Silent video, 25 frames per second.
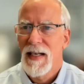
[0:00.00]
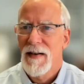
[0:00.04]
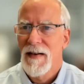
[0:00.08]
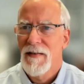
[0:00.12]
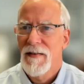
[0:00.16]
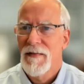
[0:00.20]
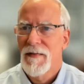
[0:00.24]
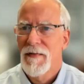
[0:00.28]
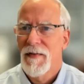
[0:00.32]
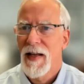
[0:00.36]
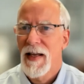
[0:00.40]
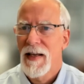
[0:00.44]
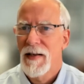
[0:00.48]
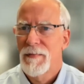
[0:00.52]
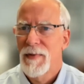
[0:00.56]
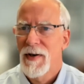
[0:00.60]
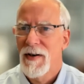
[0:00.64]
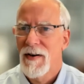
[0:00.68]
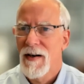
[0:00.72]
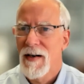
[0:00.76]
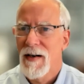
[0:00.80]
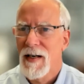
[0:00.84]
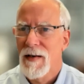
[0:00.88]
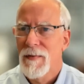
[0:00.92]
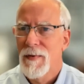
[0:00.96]
I've had
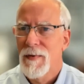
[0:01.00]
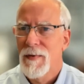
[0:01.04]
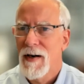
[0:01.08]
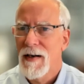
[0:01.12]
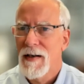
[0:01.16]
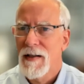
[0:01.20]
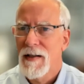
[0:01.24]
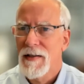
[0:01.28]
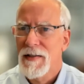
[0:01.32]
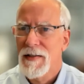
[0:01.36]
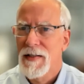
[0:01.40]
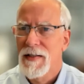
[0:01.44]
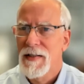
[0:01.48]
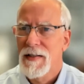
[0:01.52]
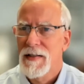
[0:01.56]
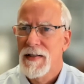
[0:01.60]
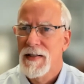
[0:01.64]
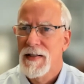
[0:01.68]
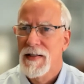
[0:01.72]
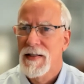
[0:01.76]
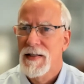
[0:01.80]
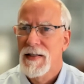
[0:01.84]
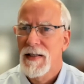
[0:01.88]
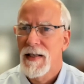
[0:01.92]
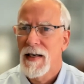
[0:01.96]
periodic
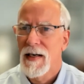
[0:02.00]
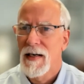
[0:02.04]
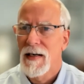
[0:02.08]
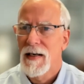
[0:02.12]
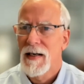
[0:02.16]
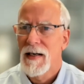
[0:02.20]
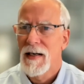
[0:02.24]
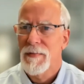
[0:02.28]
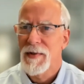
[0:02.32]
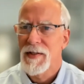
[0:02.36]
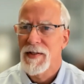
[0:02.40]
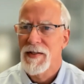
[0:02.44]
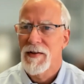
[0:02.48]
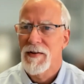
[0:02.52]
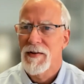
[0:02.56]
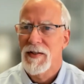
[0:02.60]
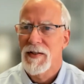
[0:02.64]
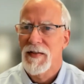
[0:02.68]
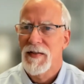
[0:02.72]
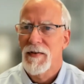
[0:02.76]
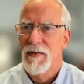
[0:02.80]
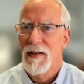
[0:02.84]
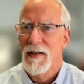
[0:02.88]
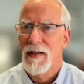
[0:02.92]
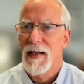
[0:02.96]
paralysis uh,
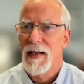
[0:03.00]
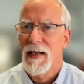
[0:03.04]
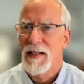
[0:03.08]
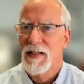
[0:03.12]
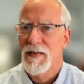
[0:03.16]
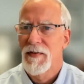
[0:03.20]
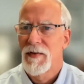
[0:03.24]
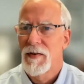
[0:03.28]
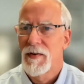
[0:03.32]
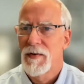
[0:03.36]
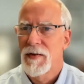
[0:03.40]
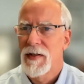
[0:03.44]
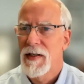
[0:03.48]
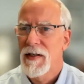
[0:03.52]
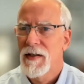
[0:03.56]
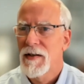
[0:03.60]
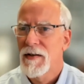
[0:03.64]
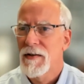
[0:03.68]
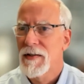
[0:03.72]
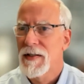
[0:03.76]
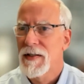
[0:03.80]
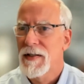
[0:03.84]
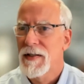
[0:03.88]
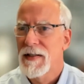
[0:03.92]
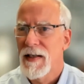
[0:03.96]
episodes for the last few
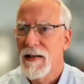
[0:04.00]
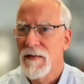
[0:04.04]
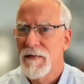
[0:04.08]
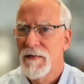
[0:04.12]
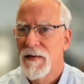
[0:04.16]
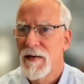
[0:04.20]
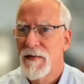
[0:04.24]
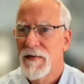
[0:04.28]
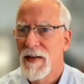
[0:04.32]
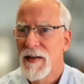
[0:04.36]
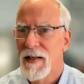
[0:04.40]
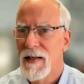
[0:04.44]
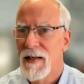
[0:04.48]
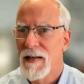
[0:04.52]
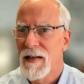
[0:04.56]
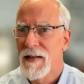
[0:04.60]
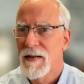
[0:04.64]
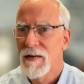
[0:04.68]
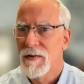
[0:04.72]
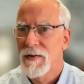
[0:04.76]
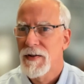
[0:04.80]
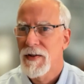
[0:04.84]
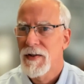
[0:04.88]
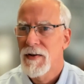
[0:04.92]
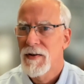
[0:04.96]
years, now 59
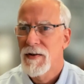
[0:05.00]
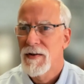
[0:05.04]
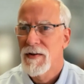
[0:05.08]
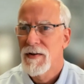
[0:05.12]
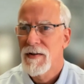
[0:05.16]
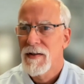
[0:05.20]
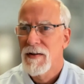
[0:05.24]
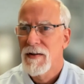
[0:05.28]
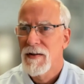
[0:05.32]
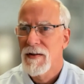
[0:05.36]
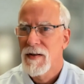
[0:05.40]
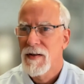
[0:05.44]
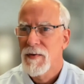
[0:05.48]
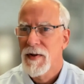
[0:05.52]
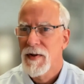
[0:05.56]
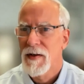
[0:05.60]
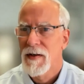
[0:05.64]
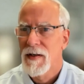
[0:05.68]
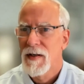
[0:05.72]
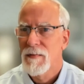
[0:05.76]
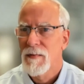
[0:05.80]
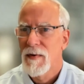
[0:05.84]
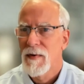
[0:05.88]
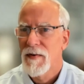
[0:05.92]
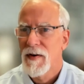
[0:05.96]
years old, along with a
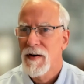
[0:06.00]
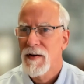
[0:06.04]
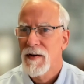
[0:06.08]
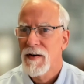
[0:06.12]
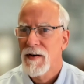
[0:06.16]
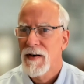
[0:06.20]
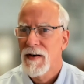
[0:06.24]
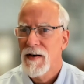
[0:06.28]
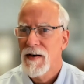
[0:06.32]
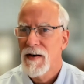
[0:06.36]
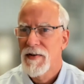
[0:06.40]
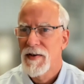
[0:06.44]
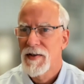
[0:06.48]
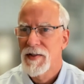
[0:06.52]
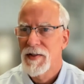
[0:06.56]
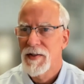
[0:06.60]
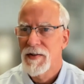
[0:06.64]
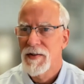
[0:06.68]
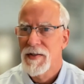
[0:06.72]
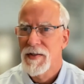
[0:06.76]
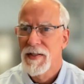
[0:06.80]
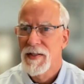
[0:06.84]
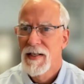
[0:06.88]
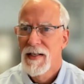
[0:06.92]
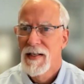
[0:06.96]
number of other health
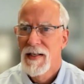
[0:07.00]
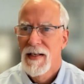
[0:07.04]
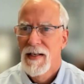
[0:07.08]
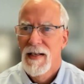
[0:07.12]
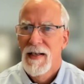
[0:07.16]
issues.